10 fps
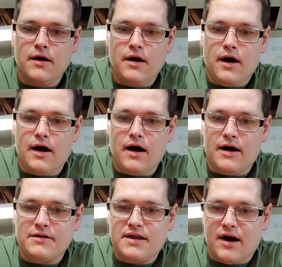
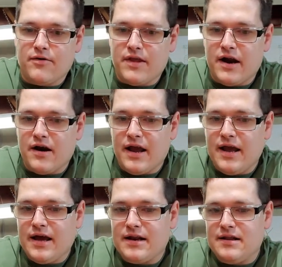down there,
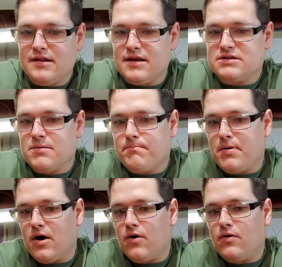and it's
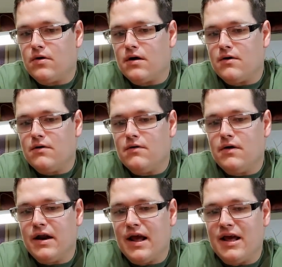about
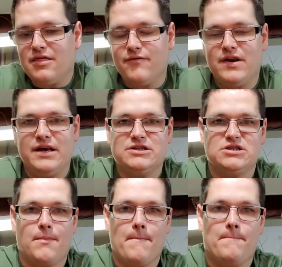1/8 of an inch
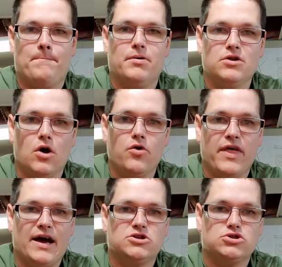below
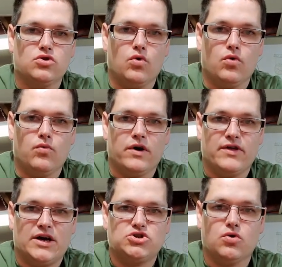that where
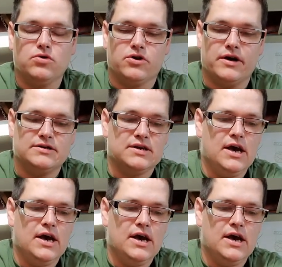that shoulder is.